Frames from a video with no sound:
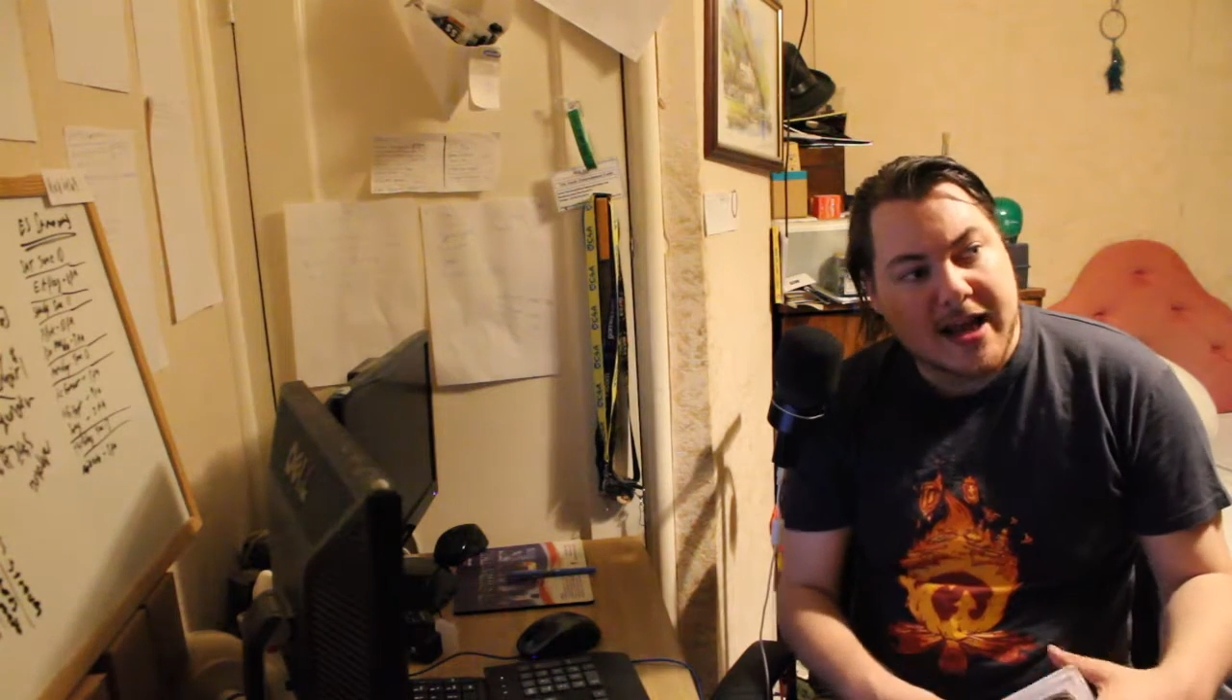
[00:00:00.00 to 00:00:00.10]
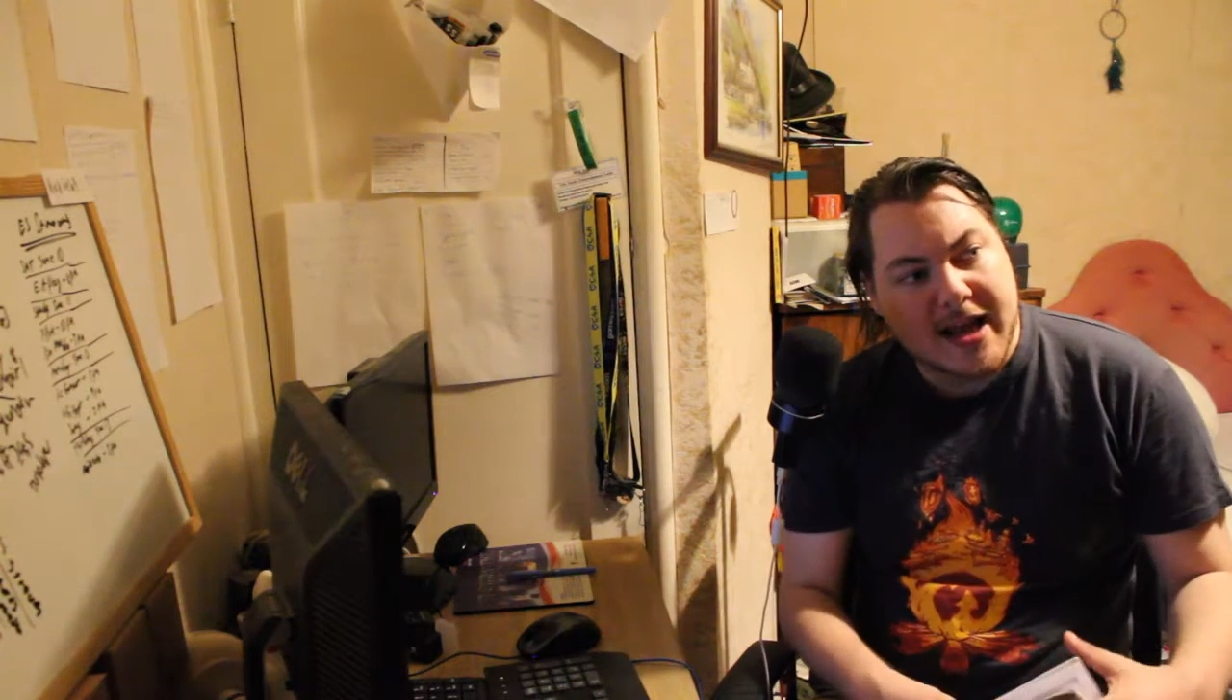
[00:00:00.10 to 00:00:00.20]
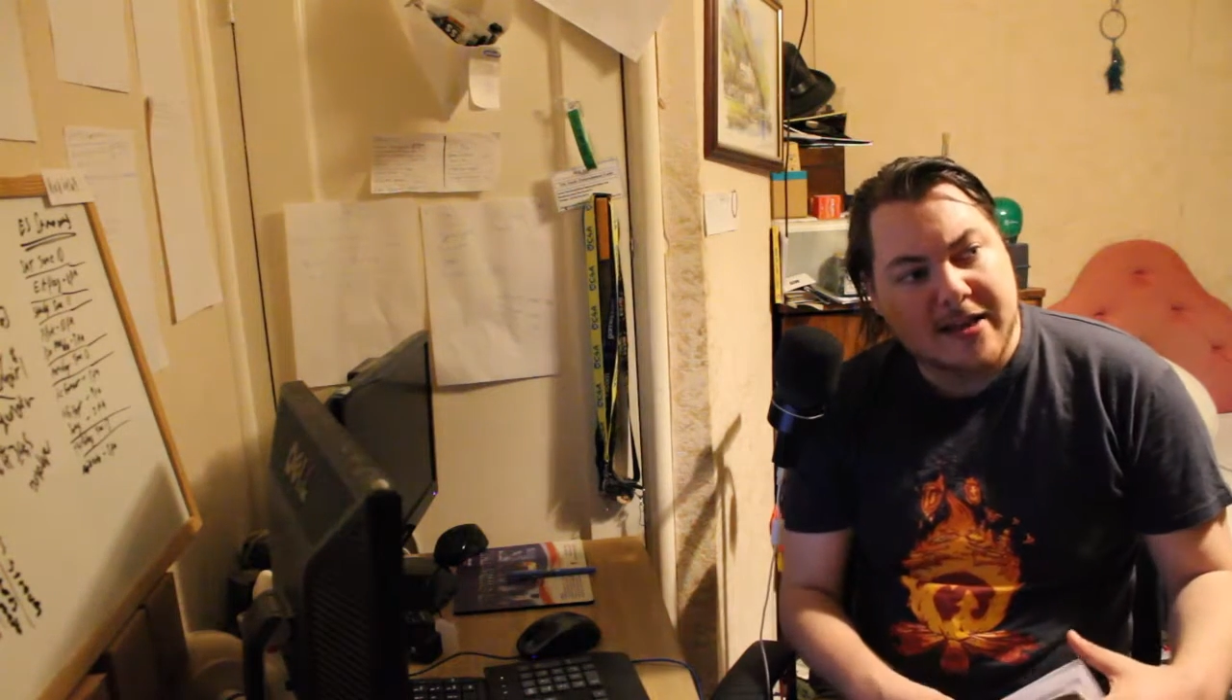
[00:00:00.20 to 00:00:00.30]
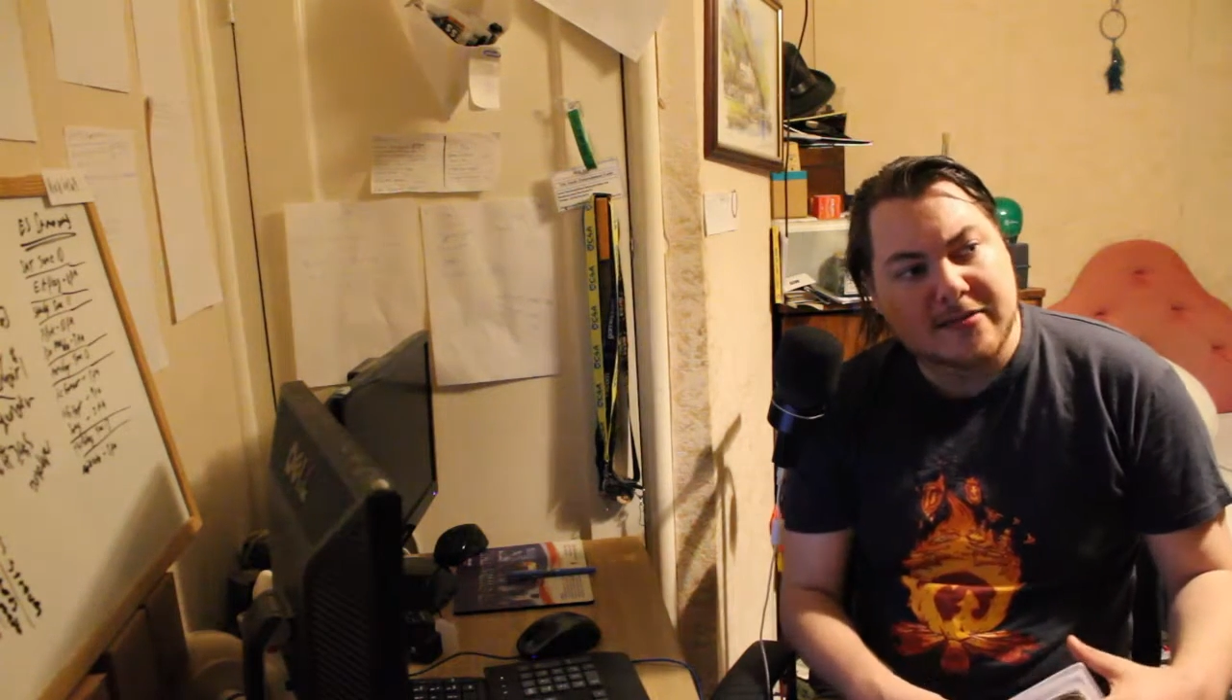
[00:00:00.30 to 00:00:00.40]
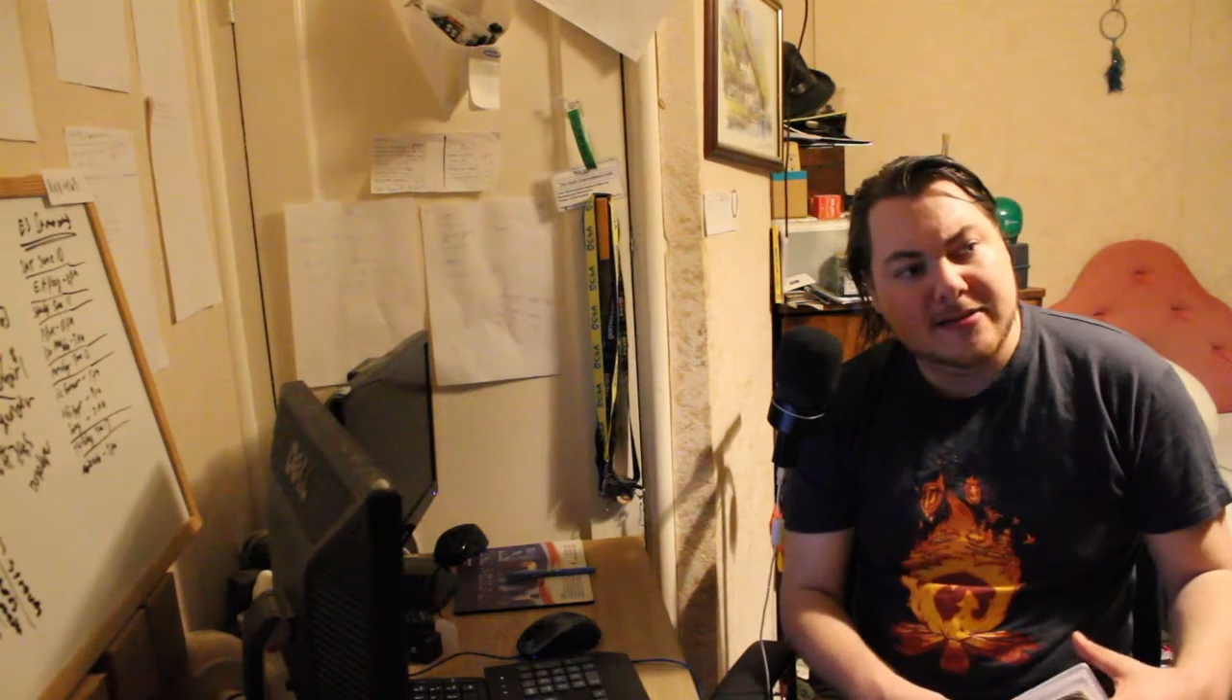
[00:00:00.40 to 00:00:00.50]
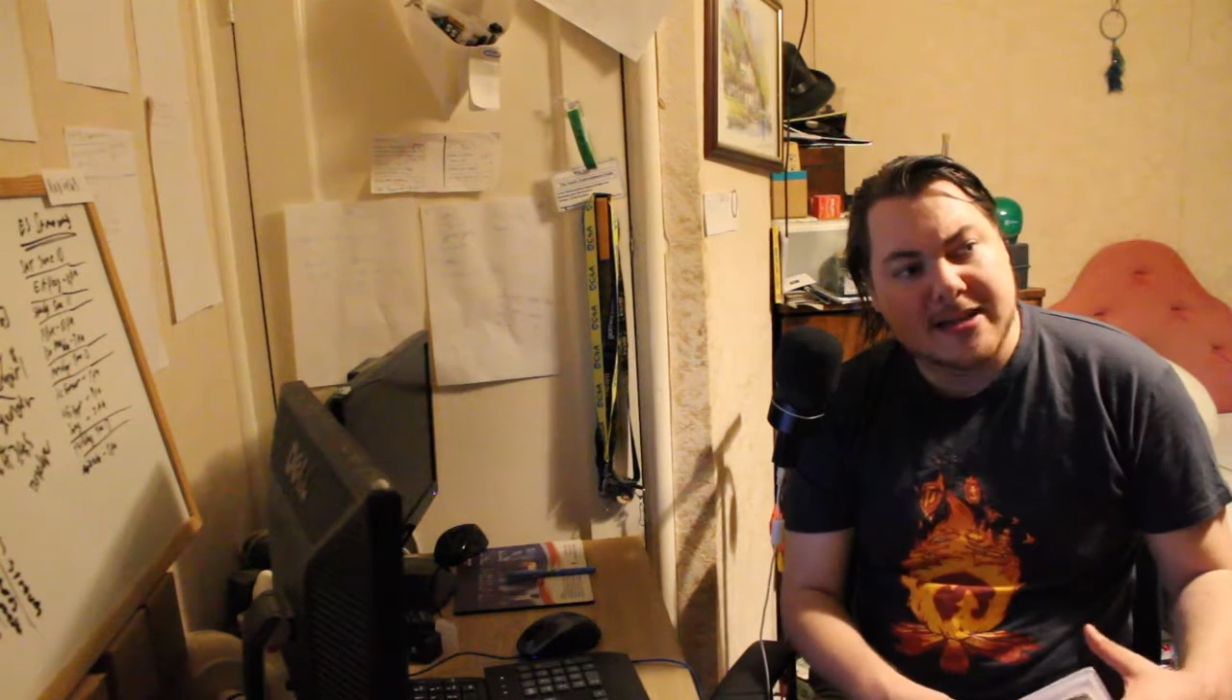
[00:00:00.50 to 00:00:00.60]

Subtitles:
held